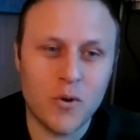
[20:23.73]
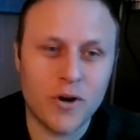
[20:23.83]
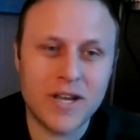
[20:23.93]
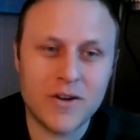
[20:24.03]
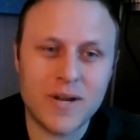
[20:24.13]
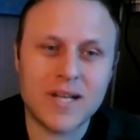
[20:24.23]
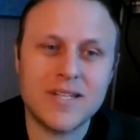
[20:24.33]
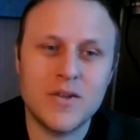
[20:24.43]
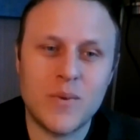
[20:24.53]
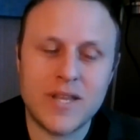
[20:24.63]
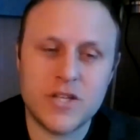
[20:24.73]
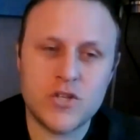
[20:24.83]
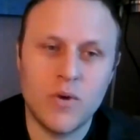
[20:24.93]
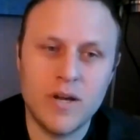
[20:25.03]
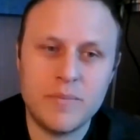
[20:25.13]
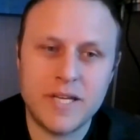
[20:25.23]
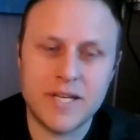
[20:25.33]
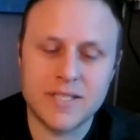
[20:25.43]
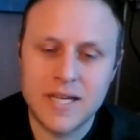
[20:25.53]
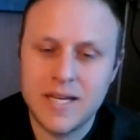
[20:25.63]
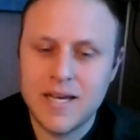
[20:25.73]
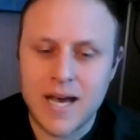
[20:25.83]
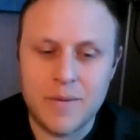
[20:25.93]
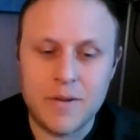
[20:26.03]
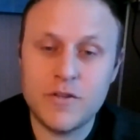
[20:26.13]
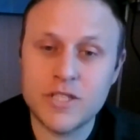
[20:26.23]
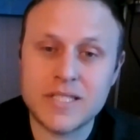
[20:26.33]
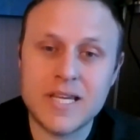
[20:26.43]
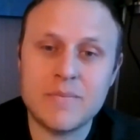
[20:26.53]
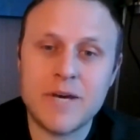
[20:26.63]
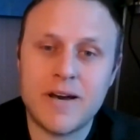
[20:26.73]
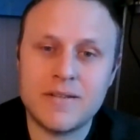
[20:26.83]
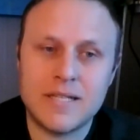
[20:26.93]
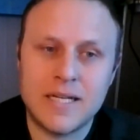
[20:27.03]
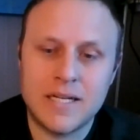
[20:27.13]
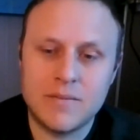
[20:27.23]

working correctly the way that you want because I mean, if you just think about